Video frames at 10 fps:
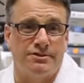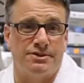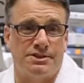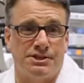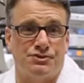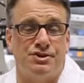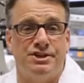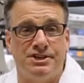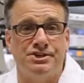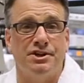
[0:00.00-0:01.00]
versus a
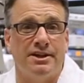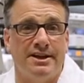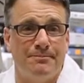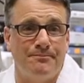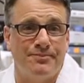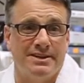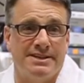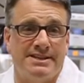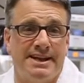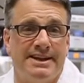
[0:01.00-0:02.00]
traditional hip
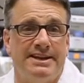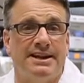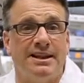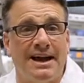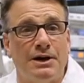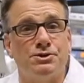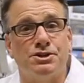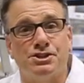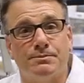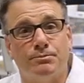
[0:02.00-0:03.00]
is that it allows
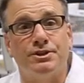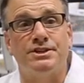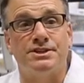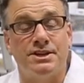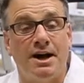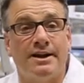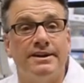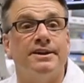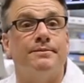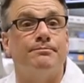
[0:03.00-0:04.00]
us to put the
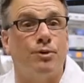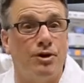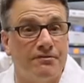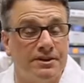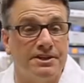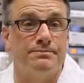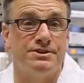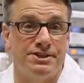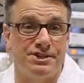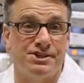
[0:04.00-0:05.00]
socket in a perfect
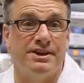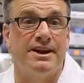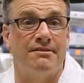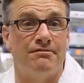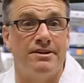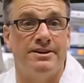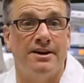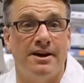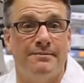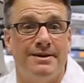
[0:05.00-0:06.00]
position every
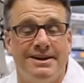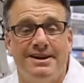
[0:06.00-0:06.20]
time.